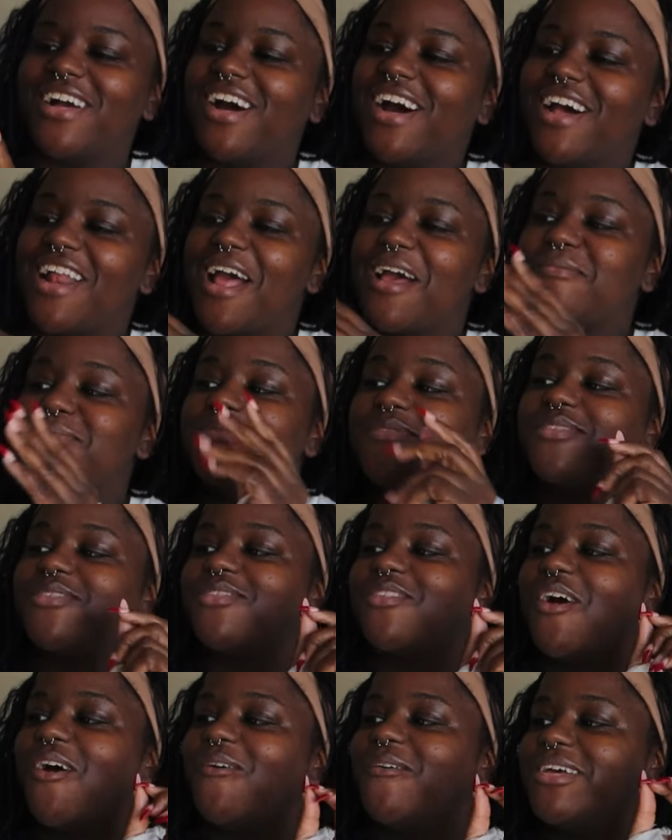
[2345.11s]
god, I'm
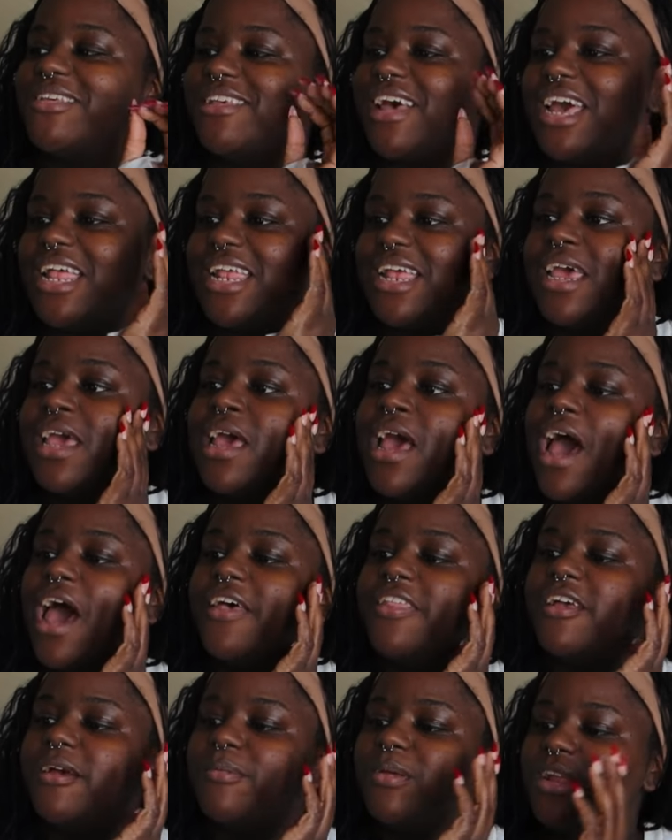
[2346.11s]
so excited.
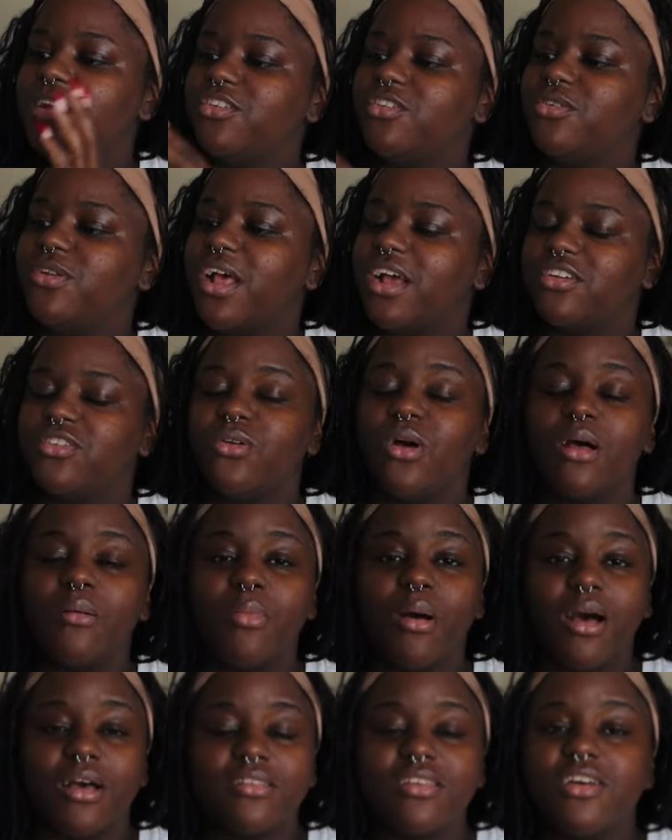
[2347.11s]
I think I'm gonna do an actual
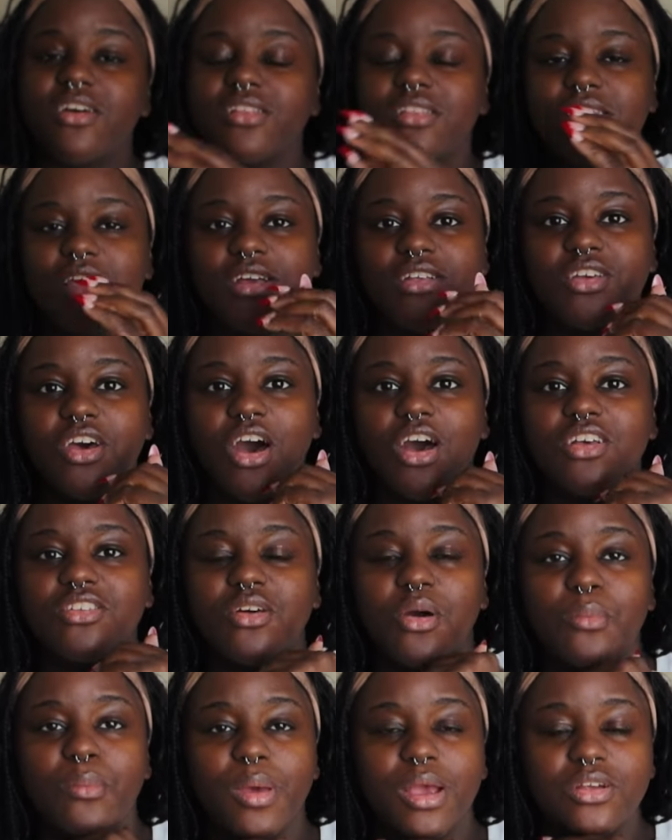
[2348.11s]
unboxing on TikTok,
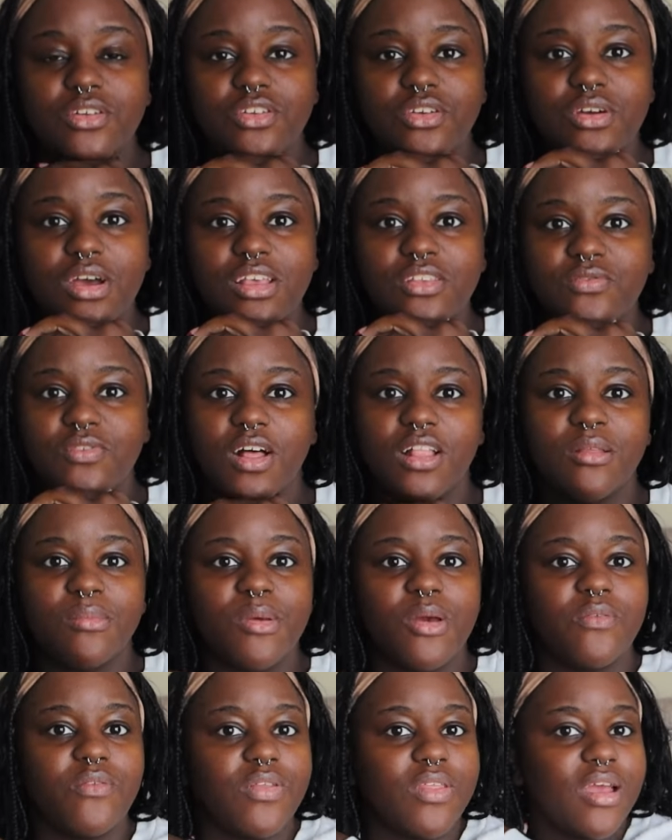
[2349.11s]
so make sure you guys follow
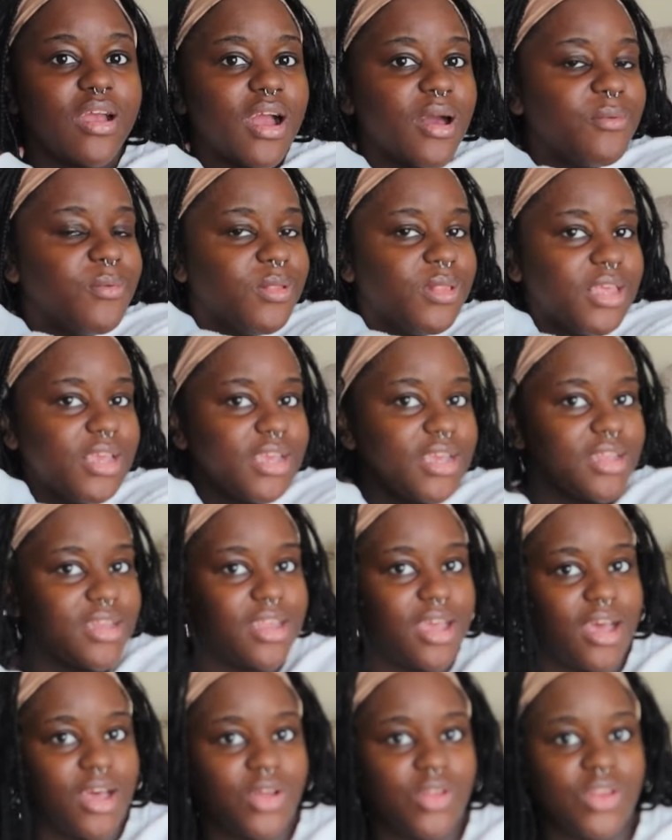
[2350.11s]
me over there. I will link it
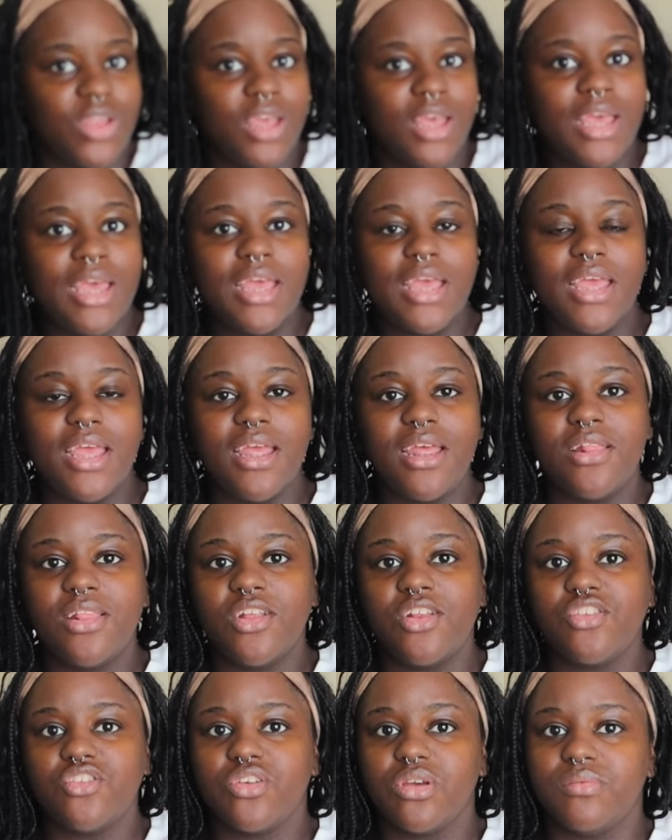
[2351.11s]
down in
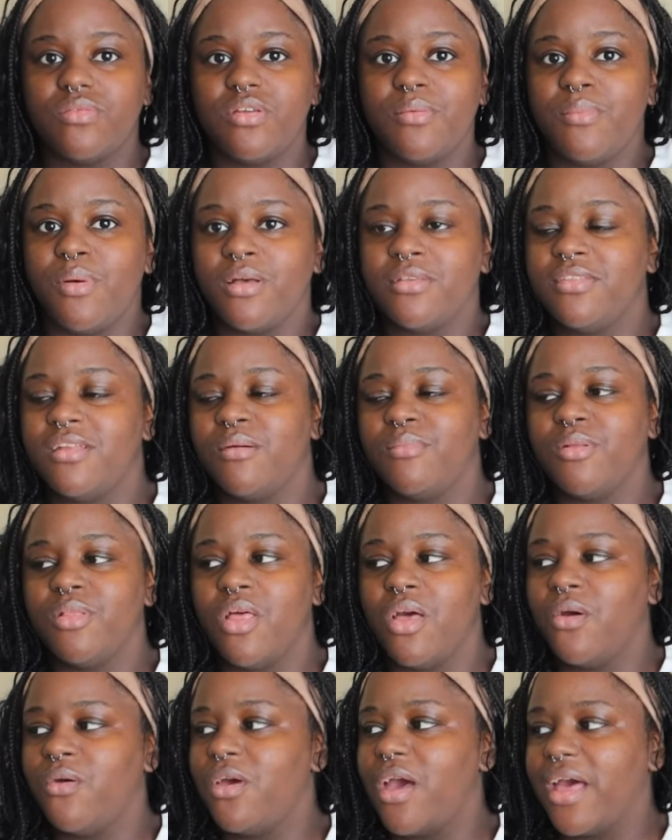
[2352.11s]
the description box down
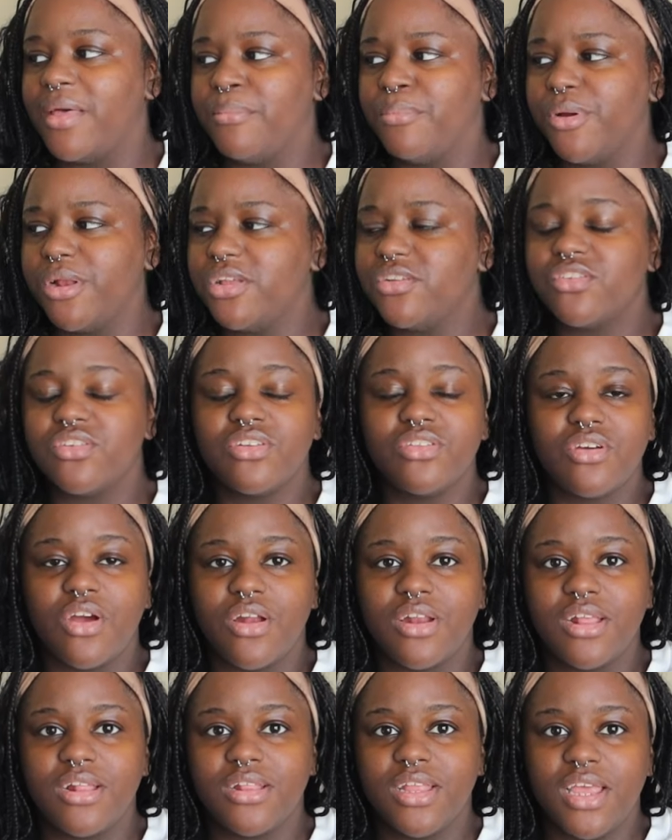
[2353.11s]
below. I'm pretty sure it's
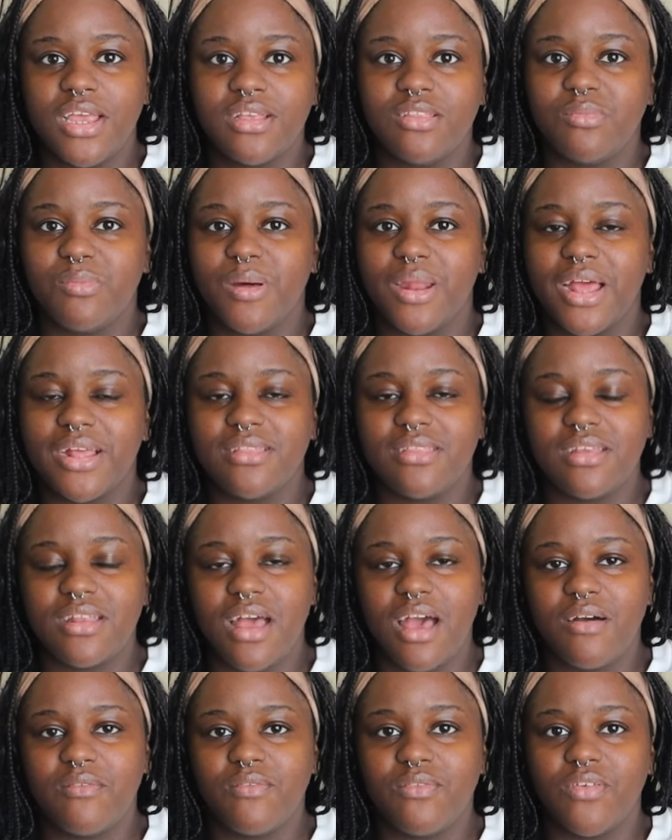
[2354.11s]
already linked, but I did
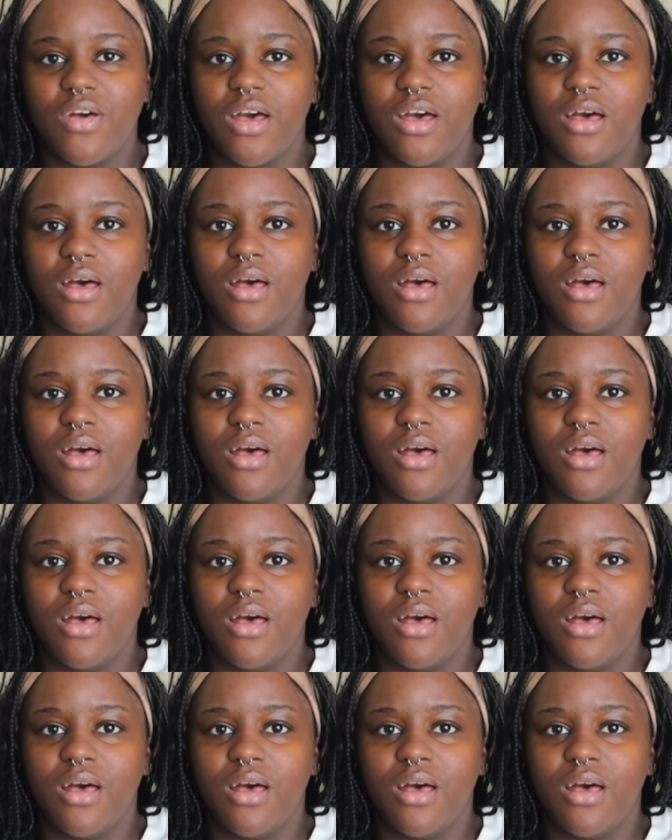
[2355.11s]
have